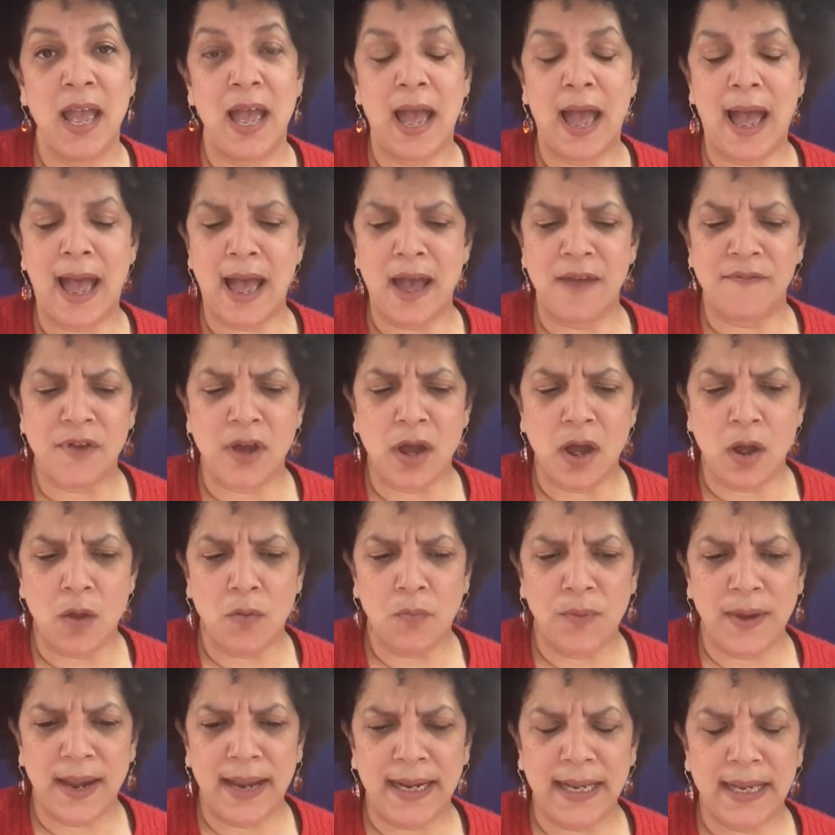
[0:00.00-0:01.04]
I've
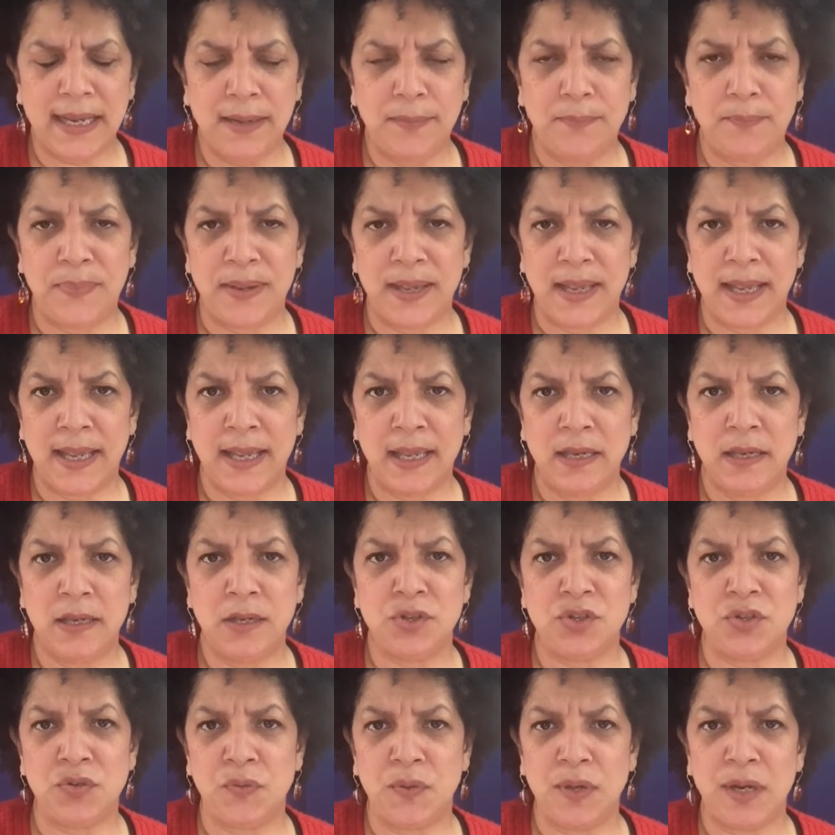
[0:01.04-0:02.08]
already been
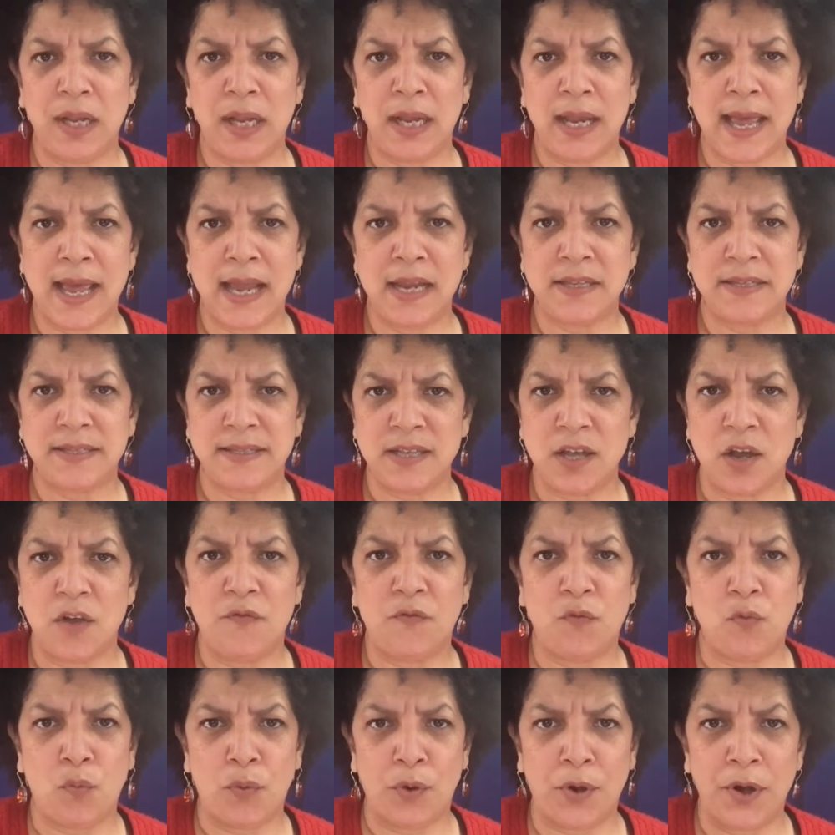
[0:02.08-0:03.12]
doing a lot of
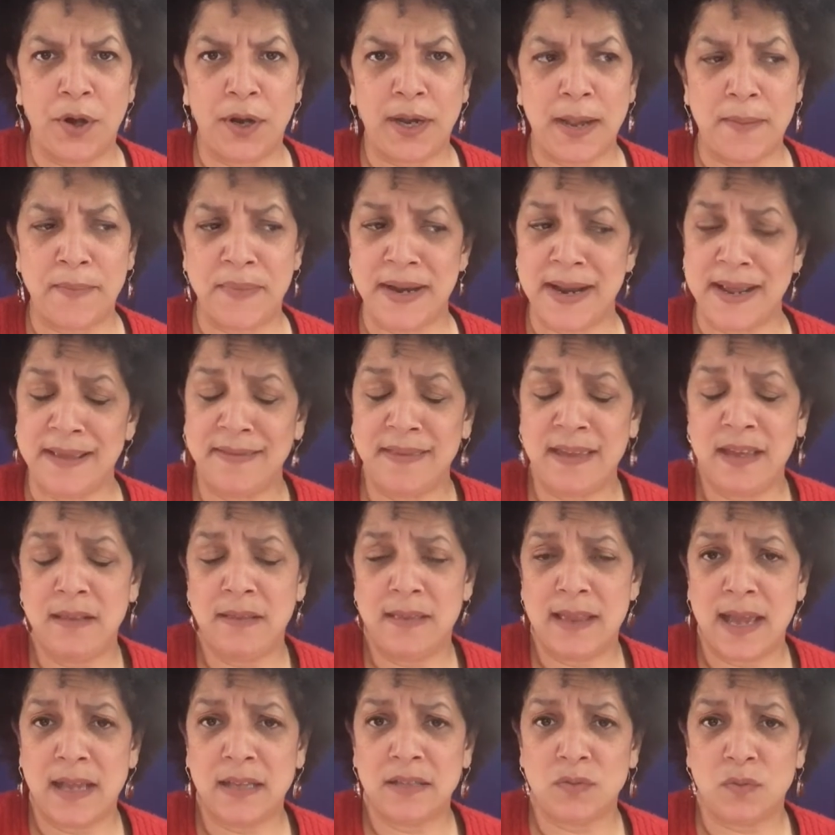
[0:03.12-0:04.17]
self-work. I mean, I think
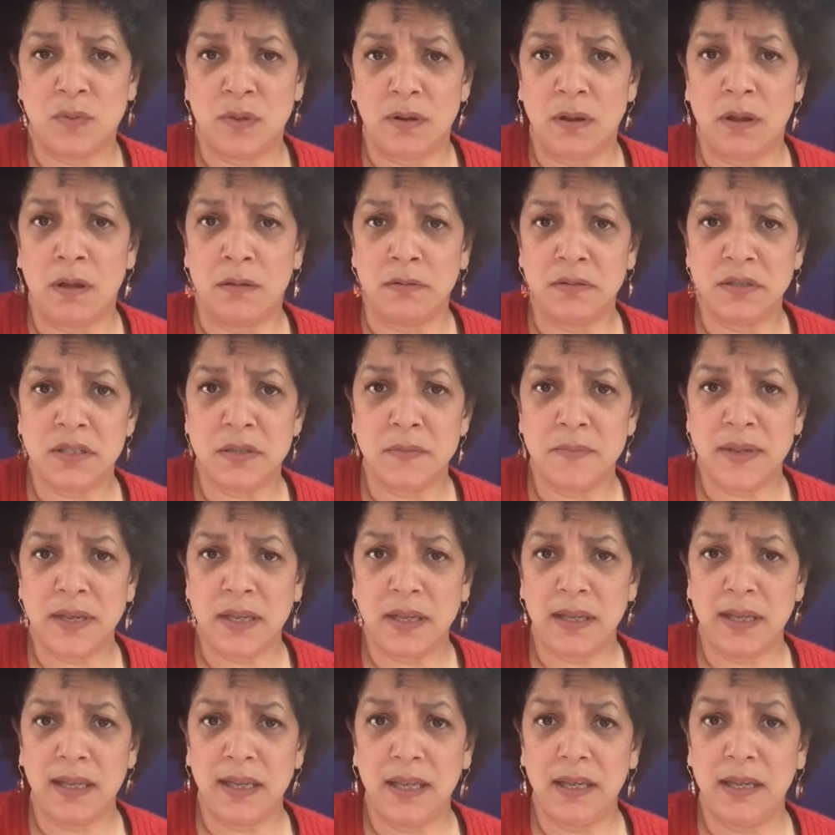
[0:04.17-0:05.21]
that's what
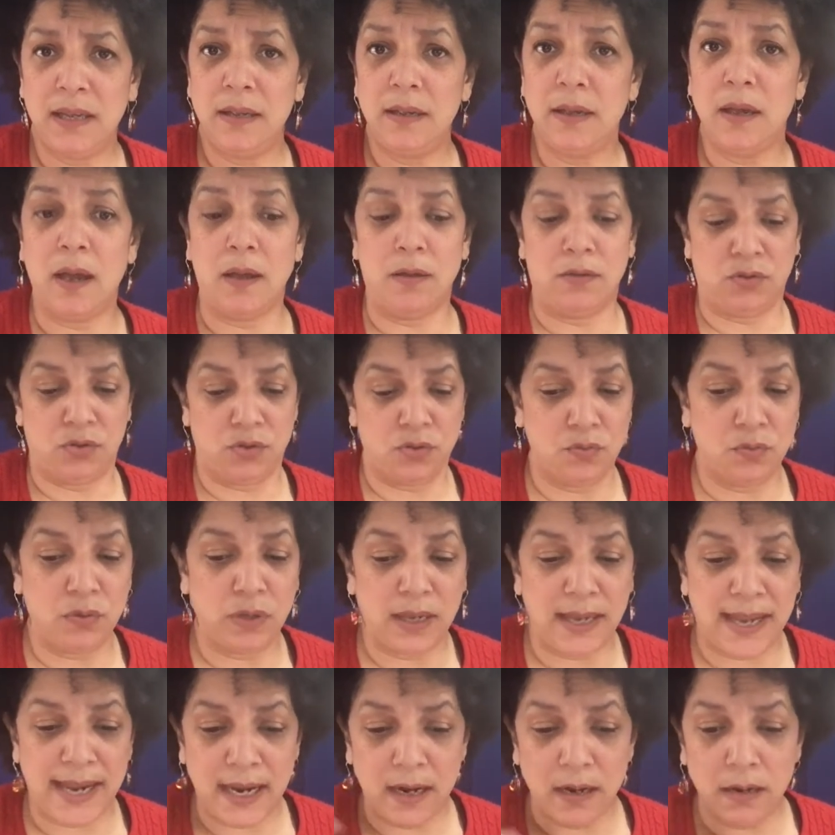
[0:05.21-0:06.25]
ultimately, through
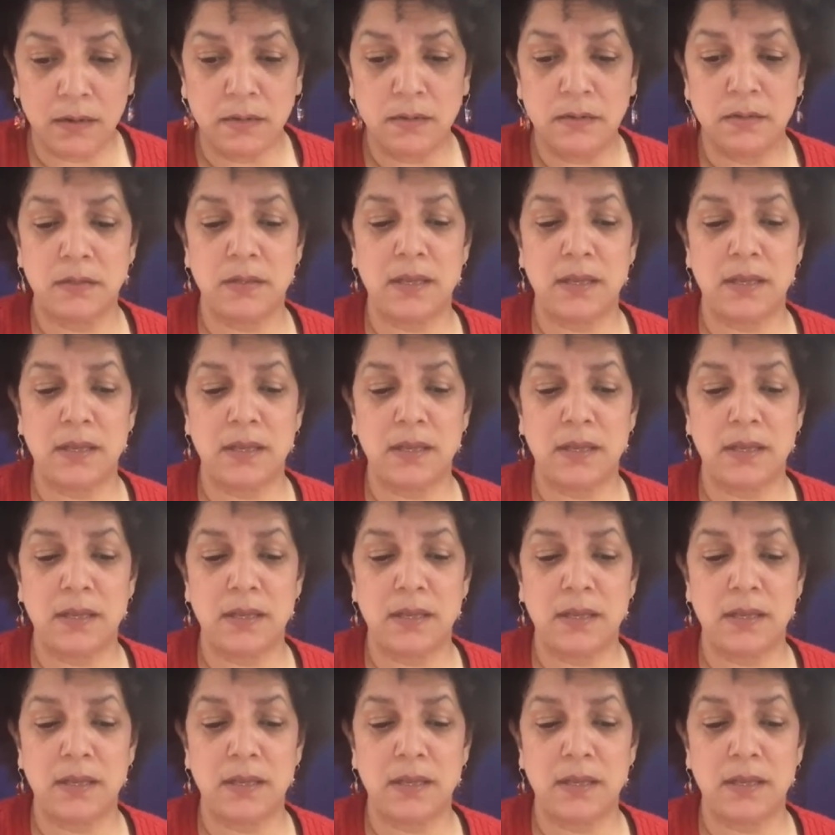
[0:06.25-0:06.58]
layers,